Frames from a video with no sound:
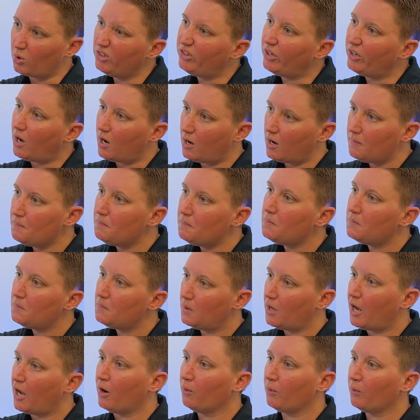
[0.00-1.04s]
time
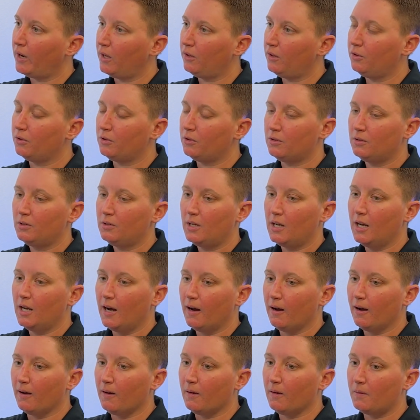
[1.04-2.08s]
at Randall
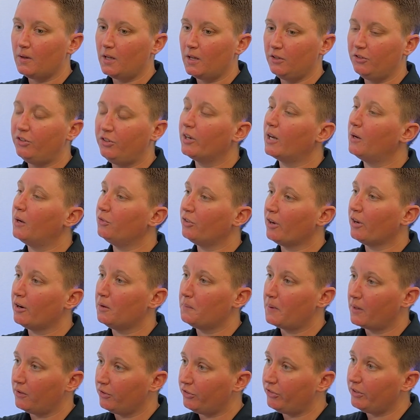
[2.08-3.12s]
until I was hired
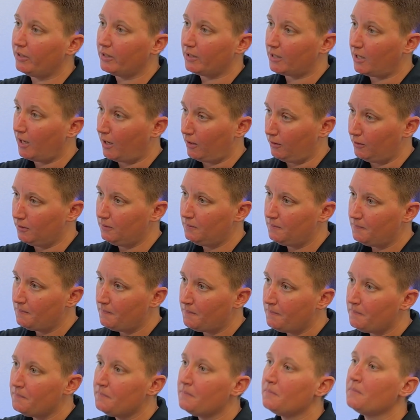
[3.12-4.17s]
by the city of Canyon,
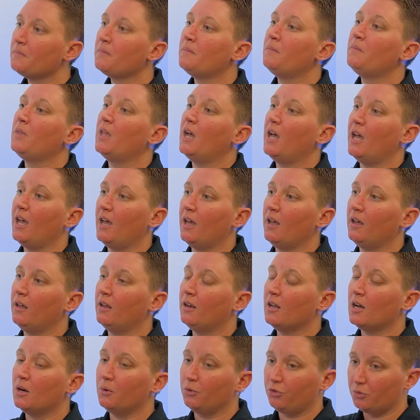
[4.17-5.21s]

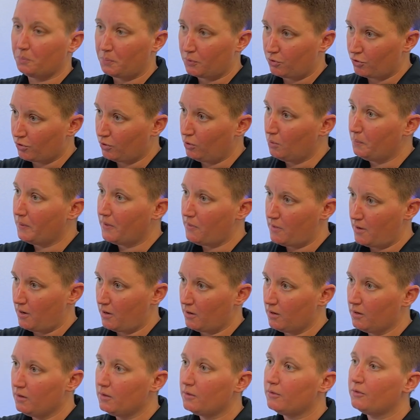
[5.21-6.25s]
and I was a patrolman
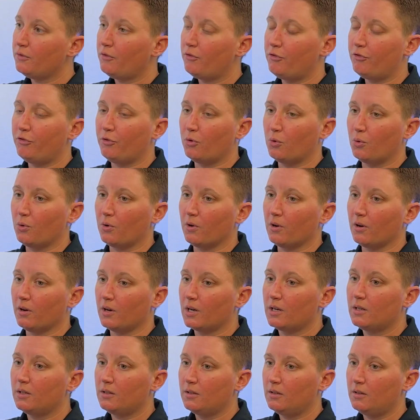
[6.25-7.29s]
there
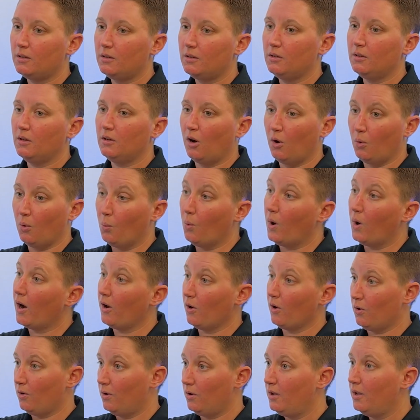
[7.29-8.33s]
for a
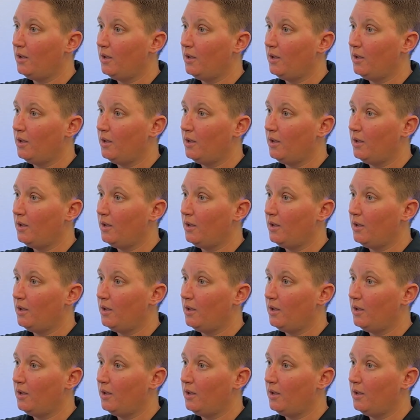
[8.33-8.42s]
while.